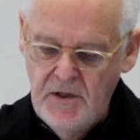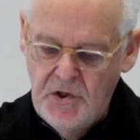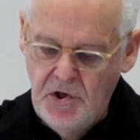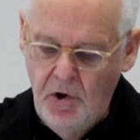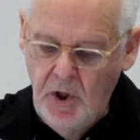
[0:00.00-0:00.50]

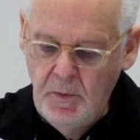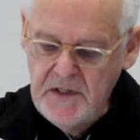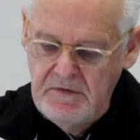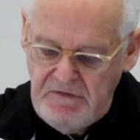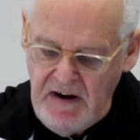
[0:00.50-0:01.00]
Saul
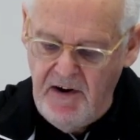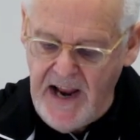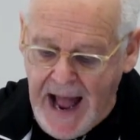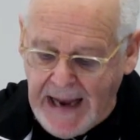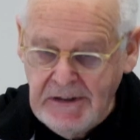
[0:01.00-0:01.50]
was
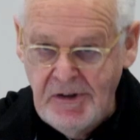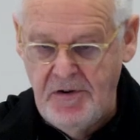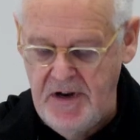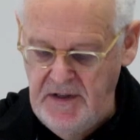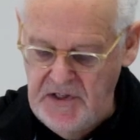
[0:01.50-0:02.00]
very
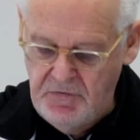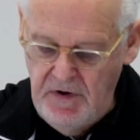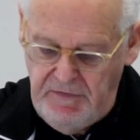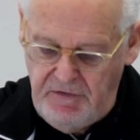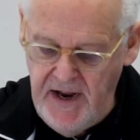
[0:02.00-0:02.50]
angry. This
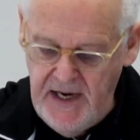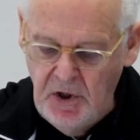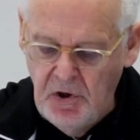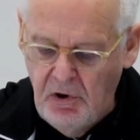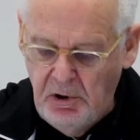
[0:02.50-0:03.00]

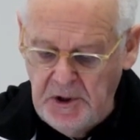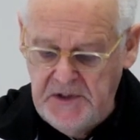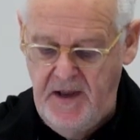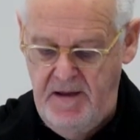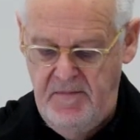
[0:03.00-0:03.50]
refrain
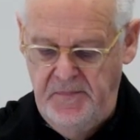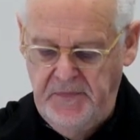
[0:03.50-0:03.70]
galled him.